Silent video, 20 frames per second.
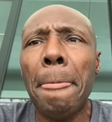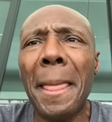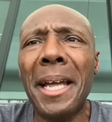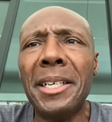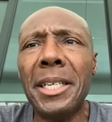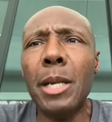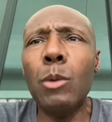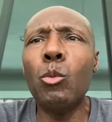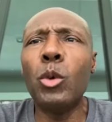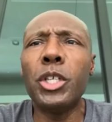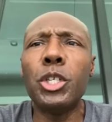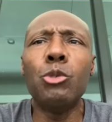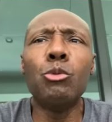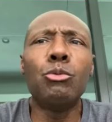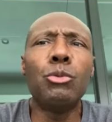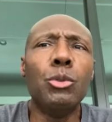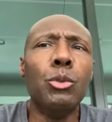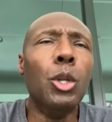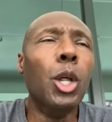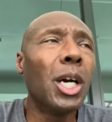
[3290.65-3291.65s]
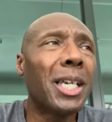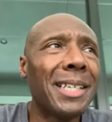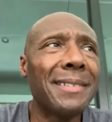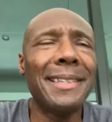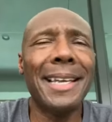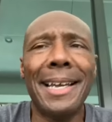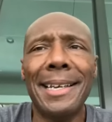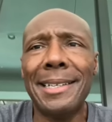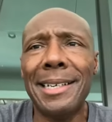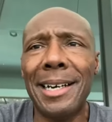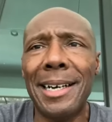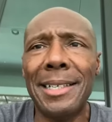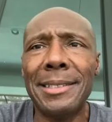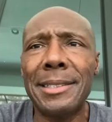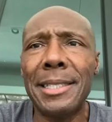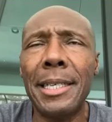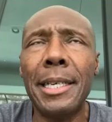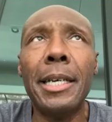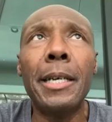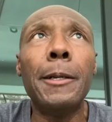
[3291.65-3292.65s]
And then when you look at that
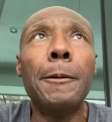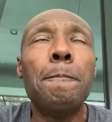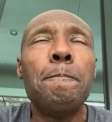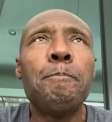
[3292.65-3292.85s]
content,